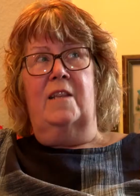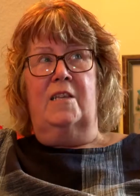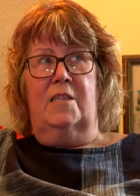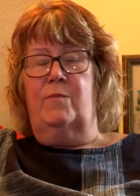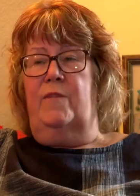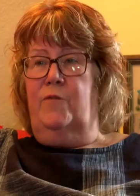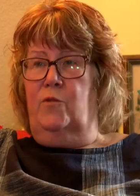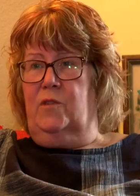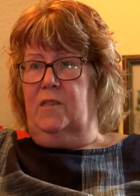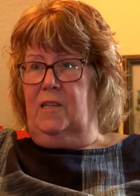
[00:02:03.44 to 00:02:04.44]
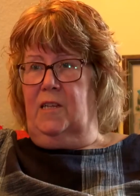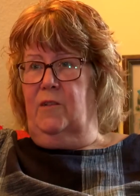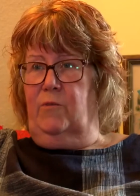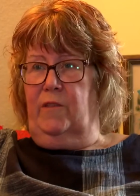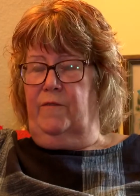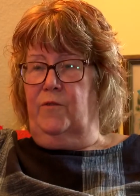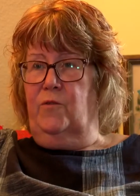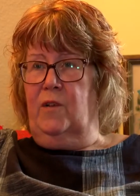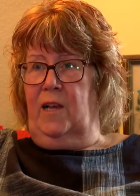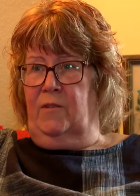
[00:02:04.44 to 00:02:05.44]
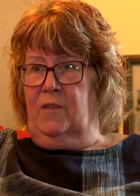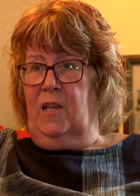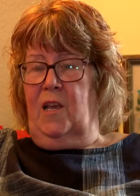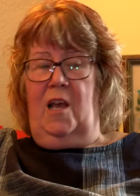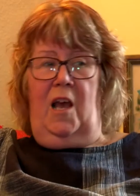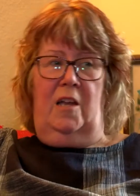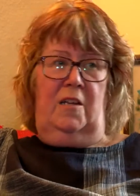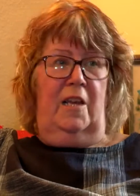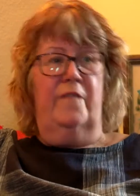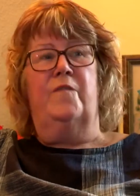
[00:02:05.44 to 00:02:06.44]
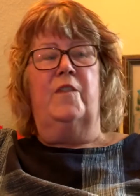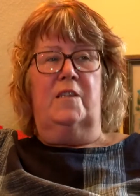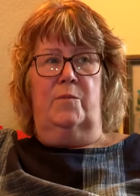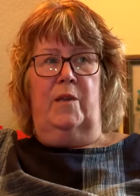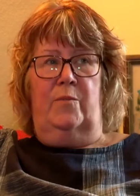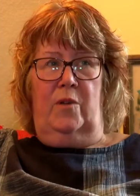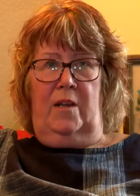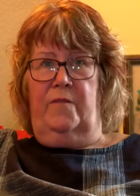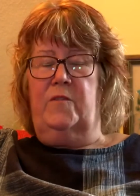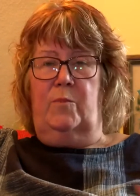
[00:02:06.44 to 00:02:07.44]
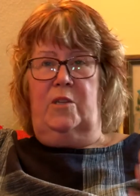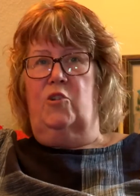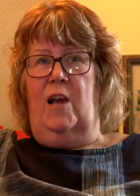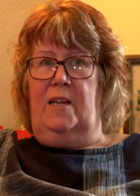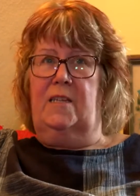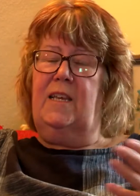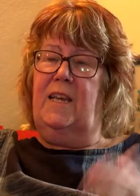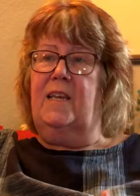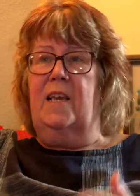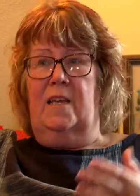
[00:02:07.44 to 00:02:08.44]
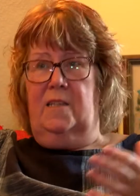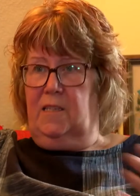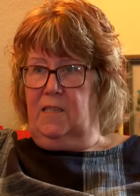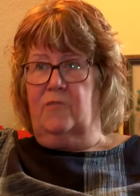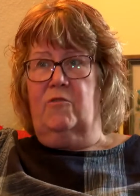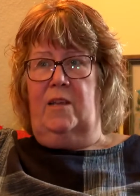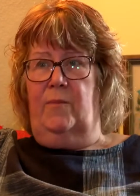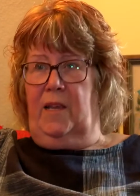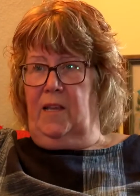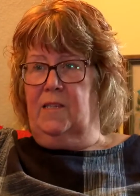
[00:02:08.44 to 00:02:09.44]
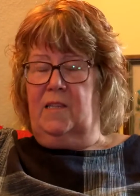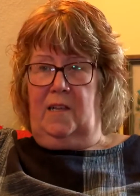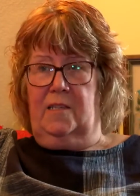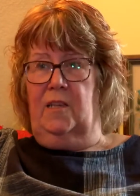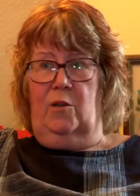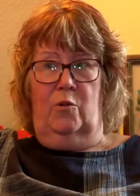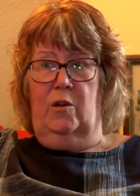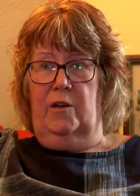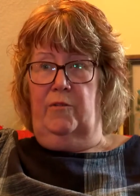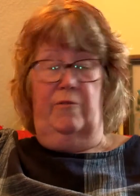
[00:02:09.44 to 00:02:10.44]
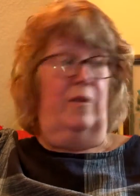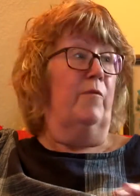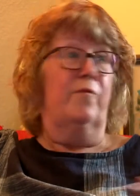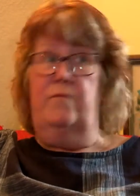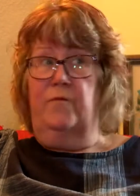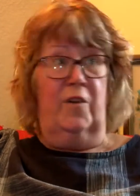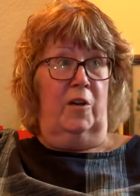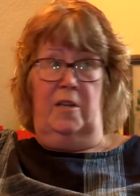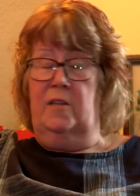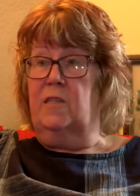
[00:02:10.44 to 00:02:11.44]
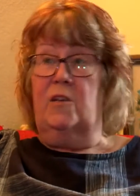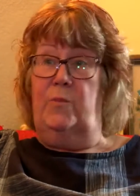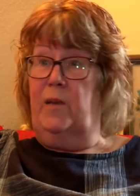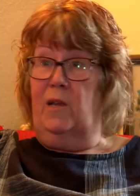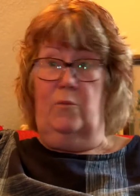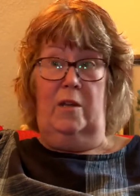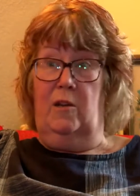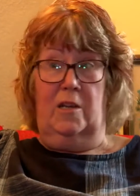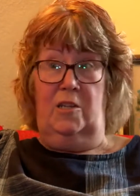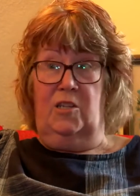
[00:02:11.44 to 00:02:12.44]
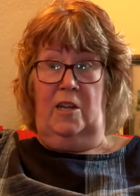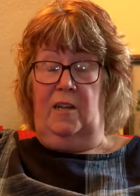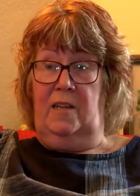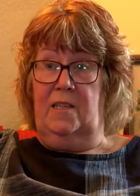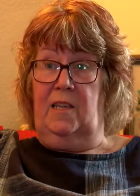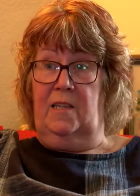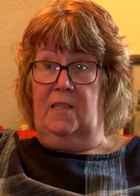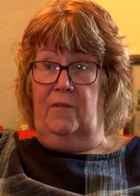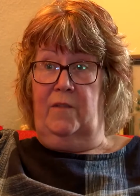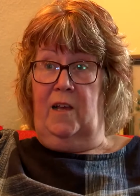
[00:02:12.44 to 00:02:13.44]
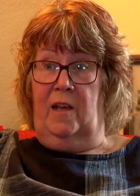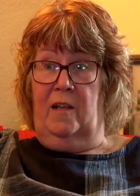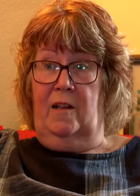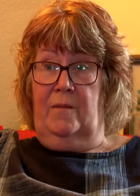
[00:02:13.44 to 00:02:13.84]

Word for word: need to be forced to deal with the fallout. And if these people have to be dragged kicking and screaming into that inquiry room, fine, so be it. We're not going to shed any tears over that.